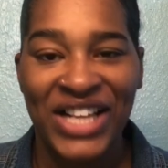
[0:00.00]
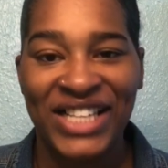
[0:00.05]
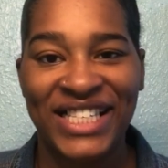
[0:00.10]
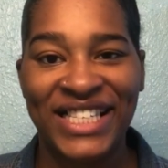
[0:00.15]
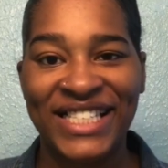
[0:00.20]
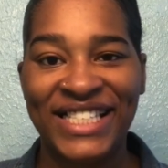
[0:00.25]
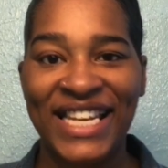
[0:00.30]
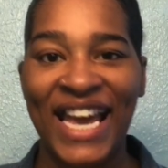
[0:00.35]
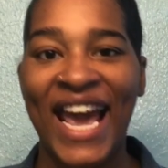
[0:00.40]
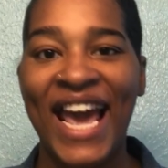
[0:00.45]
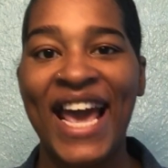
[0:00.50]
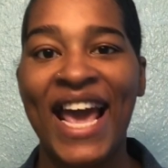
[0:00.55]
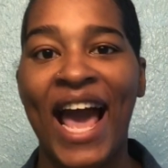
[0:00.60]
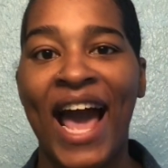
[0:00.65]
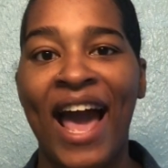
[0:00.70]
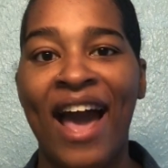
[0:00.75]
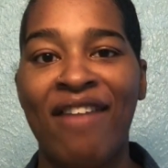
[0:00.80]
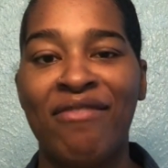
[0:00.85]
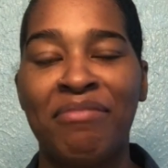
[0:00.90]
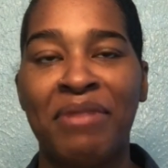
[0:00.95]
Today,
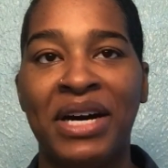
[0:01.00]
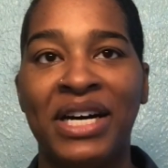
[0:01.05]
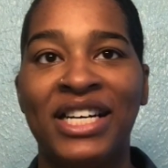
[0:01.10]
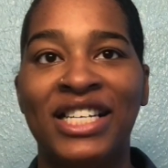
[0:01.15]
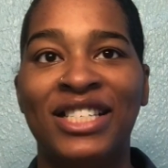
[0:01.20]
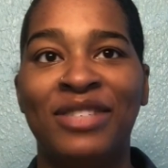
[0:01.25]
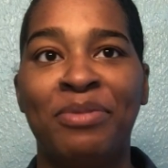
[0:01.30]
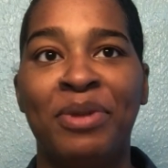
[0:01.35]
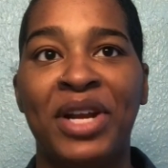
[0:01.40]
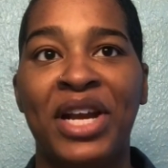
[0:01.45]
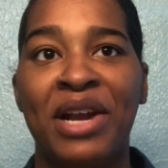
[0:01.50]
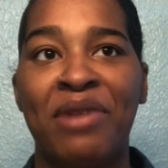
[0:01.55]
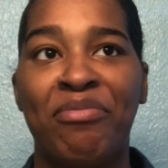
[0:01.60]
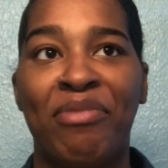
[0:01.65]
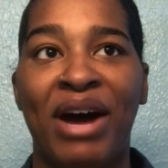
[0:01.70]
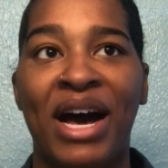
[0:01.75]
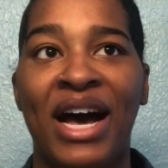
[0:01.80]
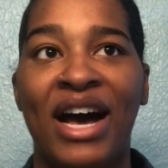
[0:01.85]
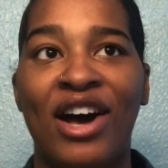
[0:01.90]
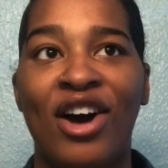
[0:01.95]
I have my husband and
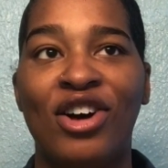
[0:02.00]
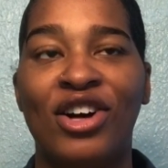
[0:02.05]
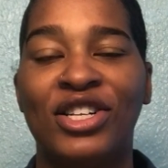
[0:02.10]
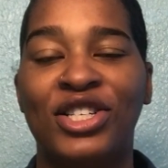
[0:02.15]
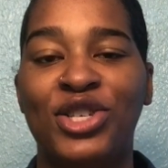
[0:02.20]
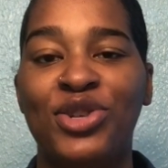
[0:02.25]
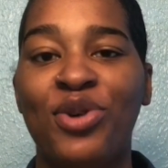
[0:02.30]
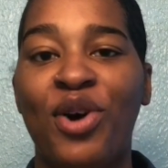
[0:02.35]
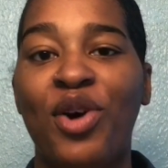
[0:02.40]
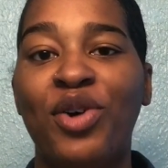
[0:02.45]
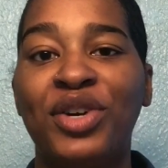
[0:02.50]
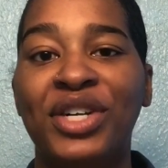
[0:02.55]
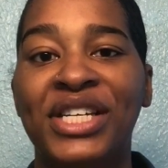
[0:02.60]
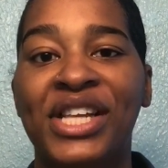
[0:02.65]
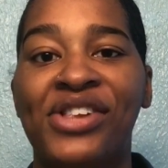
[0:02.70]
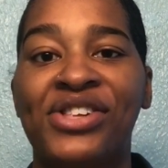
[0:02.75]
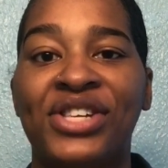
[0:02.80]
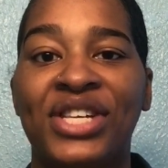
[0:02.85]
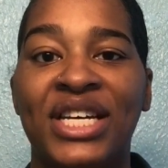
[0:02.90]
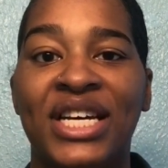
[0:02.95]
my two
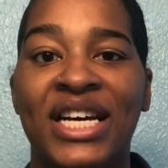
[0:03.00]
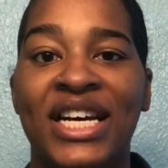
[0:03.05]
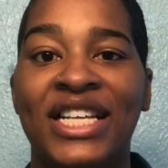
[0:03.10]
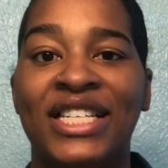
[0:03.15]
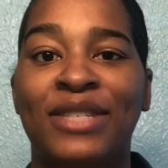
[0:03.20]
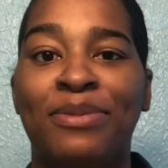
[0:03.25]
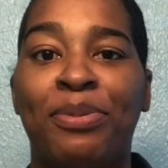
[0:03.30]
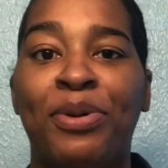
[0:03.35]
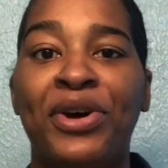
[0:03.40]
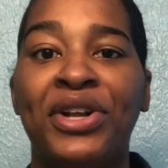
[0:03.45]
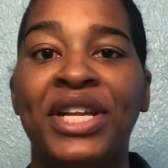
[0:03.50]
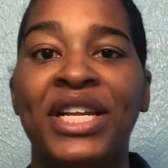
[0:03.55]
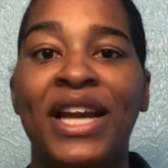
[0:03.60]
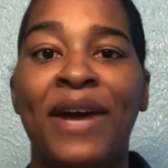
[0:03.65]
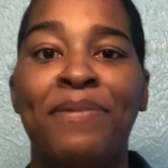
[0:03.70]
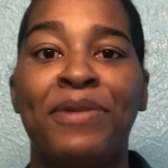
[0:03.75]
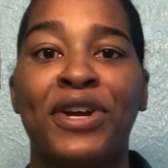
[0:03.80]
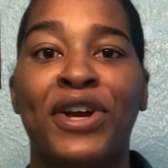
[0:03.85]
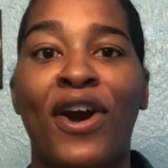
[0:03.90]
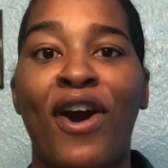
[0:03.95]
older sons pulling
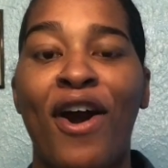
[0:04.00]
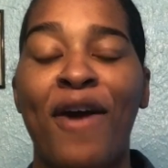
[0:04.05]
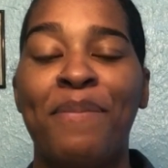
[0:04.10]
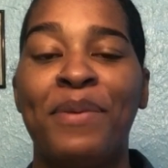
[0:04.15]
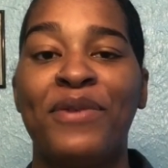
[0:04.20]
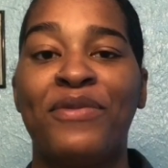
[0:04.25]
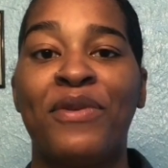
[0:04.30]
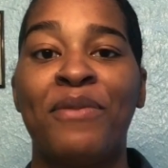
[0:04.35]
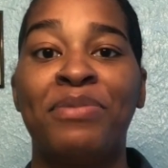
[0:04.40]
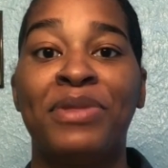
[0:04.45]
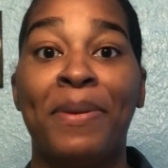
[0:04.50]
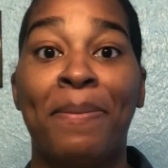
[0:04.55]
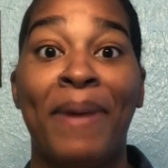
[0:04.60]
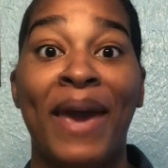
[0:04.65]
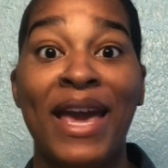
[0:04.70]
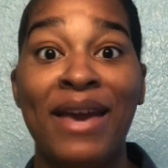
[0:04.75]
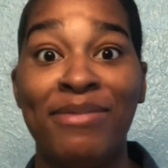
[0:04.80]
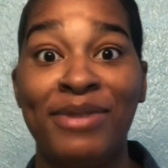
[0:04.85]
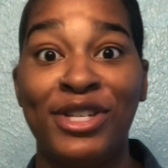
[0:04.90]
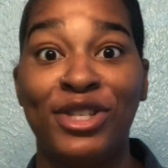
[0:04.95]
up the carpet from the
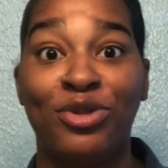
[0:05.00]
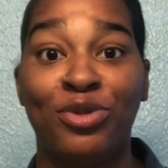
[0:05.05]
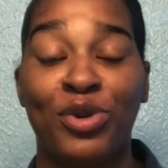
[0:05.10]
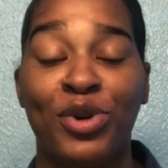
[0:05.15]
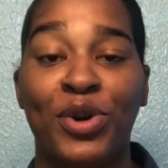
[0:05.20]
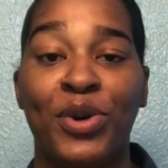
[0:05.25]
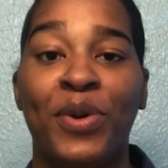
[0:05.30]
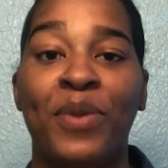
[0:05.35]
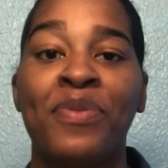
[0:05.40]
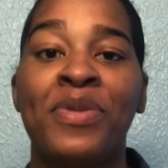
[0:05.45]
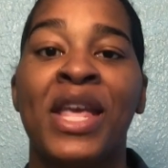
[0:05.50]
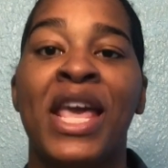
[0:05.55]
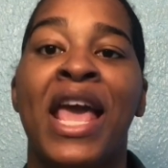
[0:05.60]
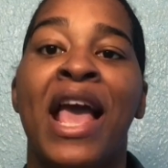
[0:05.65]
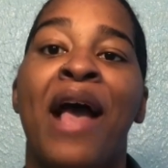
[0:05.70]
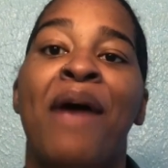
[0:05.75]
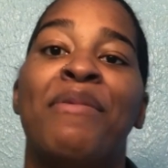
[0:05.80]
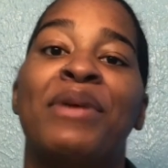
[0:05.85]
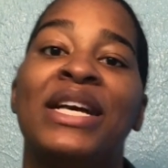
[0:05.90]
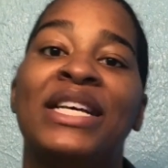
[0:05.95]
baby's room
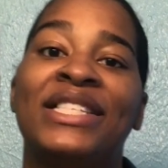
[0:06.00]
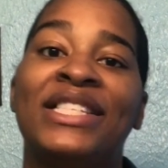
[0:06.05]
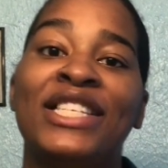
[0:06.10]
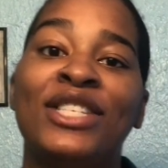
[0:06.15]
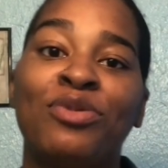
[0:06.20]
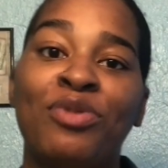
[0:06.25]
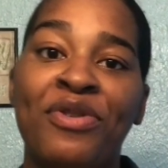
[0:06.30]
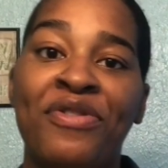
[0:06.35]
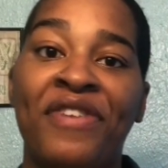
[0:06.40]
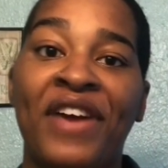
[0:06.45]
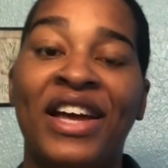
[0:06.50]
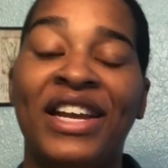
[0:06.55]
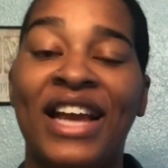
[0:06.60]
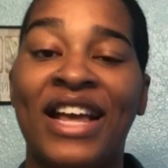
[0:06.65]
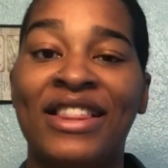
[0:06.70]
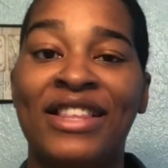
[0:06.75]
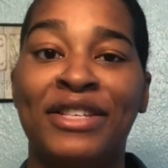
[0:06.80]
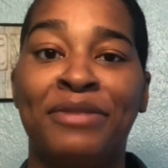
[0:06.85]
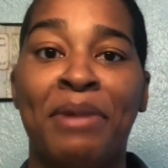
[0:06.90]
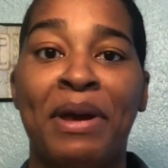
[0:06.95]
because since we found
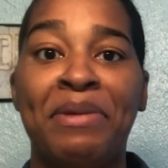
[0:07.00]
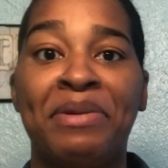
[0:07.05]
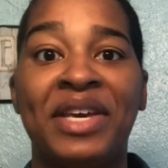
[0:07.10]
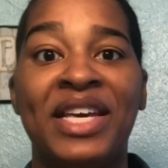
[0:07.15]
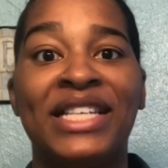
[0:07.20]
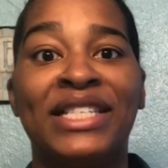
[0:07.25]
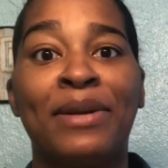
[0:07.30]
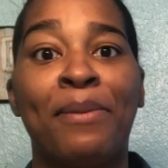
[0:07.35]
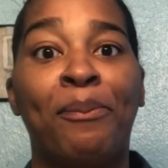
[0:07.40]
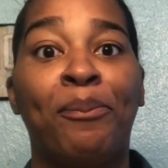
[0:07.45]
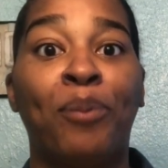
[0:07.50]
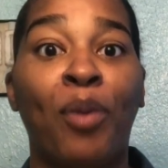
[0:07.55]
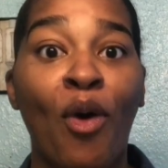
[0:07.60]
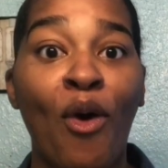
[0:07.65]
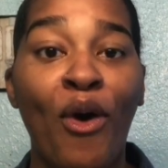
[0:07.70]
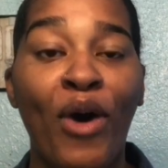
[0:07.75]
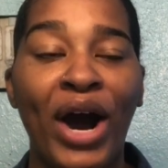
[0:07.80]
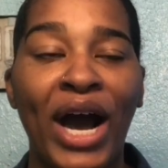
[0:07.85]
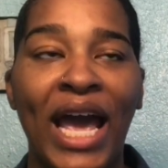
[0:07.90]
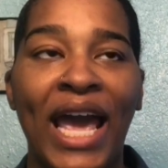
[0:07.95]
out this baby is a
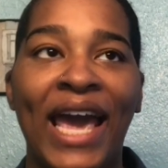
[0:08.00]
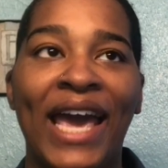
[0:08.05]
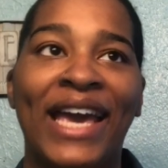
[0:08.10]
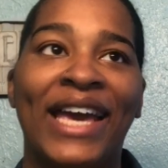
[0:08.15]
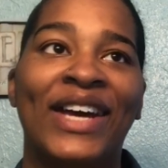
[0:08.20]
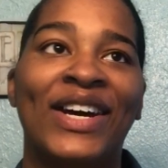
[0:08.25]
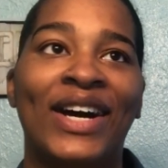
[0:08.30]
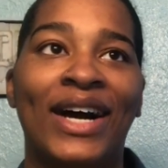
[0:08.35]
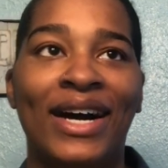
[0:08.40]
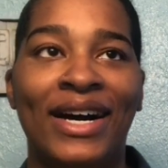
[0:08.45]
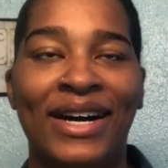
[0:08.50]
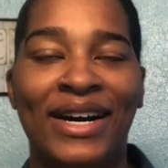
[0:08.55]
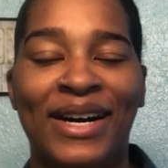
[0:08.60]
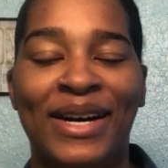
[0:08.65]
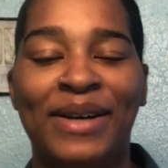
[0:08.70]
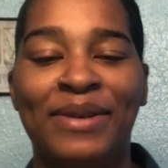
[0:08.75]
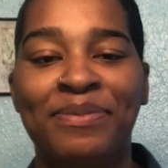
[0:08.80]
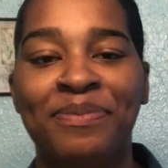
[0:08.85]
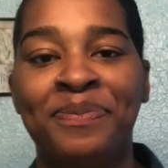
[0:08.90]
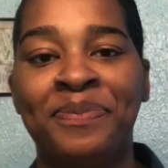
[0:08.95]
boy,
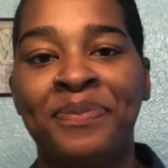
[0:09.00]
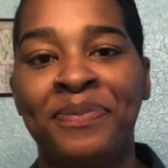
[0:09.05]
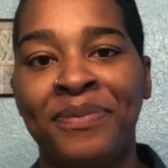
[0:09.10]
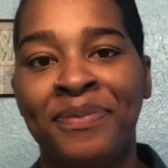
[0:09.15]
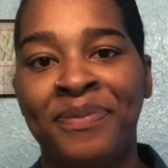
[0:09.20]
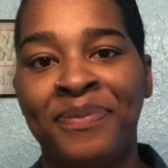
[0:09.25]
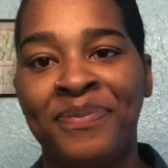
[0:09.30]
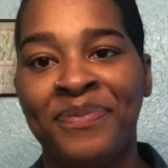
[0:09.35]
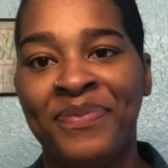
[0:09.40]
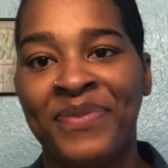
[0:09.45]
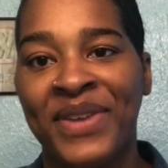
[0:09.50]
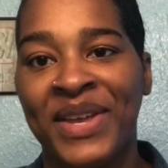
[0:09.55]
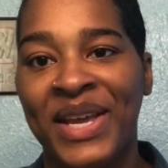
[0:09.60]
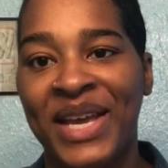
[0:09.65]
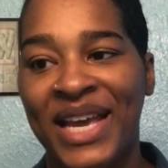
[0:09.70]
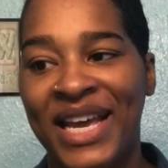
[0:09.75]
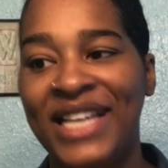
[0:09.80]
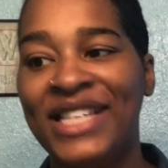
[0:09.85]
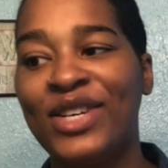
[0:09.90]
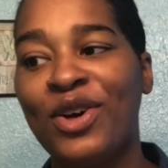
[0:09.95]

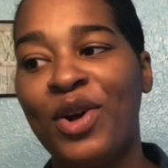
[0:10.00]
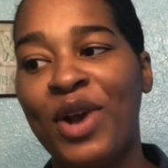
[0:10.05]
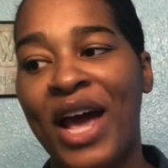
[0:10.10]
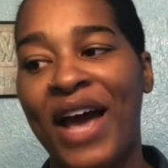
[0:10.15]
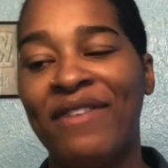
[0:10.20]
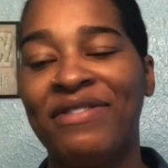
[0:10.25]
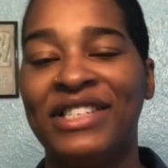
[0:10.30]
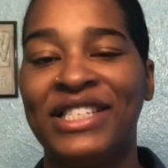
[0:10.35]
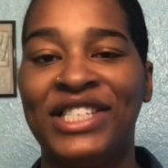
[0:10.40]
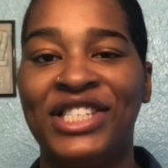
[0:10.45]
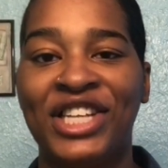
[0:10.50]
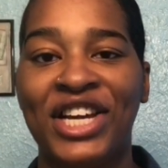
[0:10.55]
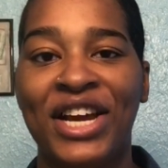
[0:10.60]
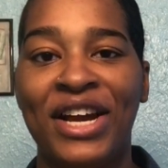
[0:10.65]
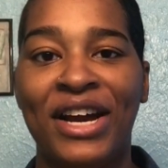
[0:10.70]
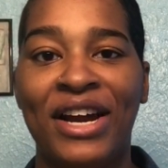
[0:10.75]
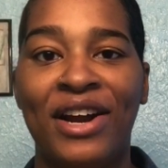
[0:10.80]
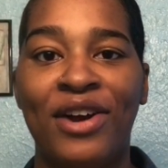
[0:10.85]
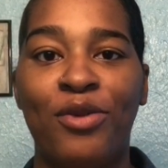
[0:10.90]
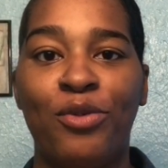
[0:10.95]
he's going to have to
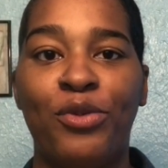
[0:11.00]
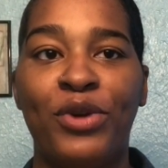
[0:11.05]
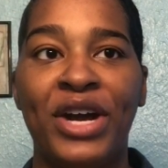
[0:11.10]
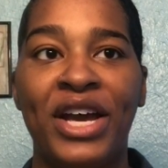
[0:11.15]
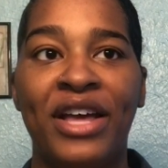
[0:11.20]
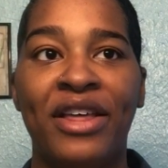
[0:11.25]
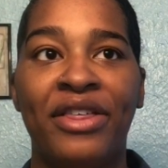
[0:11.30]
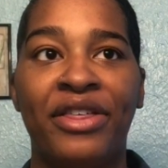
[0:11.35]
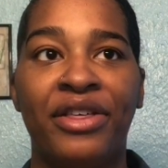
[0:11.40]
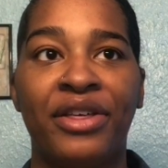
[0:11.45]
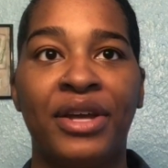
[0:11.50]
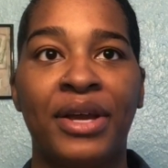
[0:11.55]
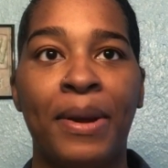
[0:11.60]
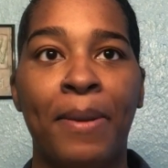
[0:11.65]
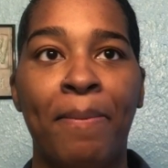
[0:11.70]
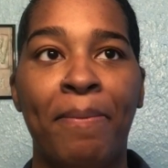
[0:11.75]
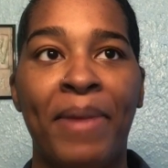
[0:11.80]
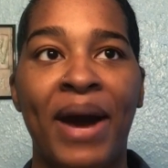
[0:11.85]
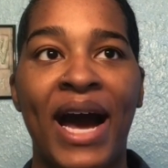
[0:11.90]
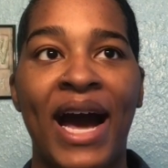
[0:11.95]
share with
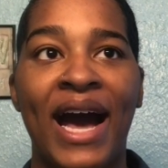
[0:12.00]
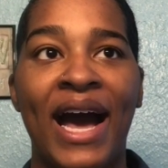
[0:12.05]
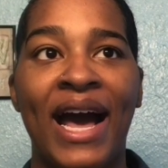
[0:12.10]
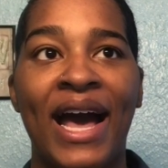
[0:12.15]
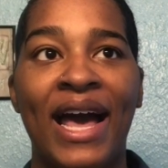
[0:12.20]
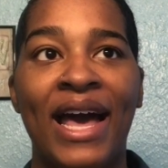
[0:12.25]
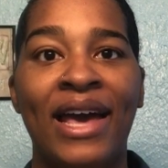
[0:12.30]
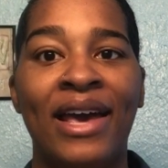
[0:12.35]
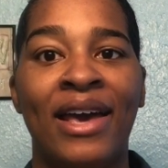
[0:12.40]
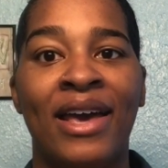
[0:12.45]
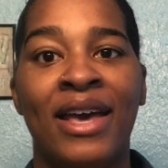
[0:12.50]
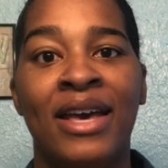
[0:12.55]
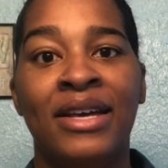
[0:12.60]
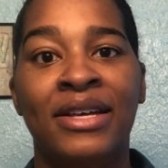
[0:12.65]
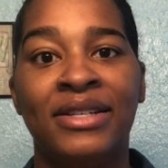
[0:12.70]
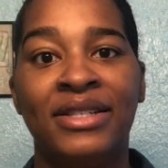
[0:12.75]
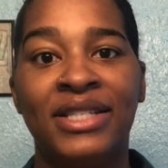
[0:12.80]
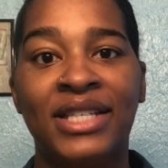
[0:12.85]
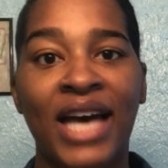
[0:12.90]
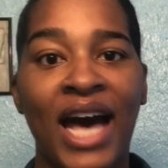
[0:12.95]
my
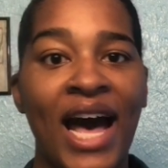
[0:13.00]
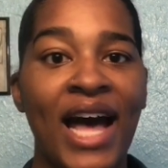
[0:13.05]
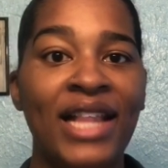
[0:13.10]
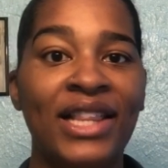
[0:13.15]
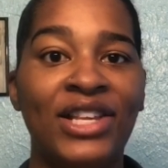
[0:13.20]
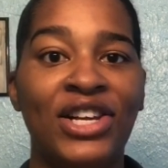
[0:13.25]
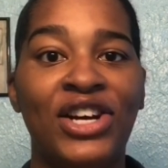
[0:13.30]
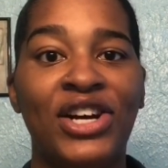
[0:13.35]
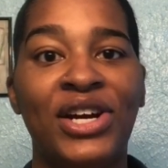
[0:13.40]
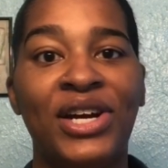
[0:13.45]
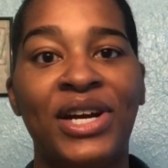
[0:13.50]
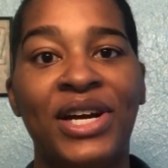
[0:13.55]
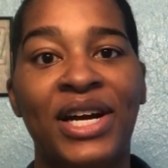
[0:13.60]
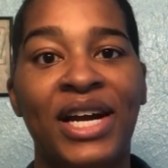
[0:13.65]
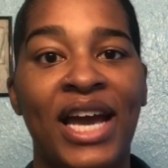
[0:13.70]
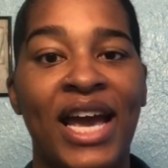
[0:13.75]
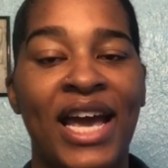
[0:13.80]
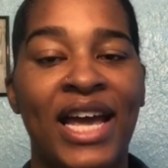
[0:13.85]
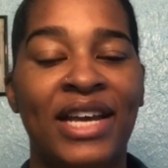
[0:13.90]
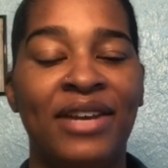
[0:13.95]

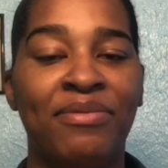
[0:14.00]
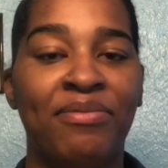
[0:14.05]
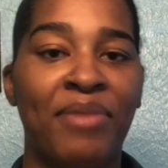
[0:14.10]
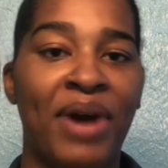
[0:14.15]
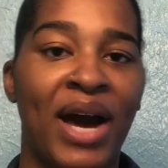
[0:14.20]
toddler and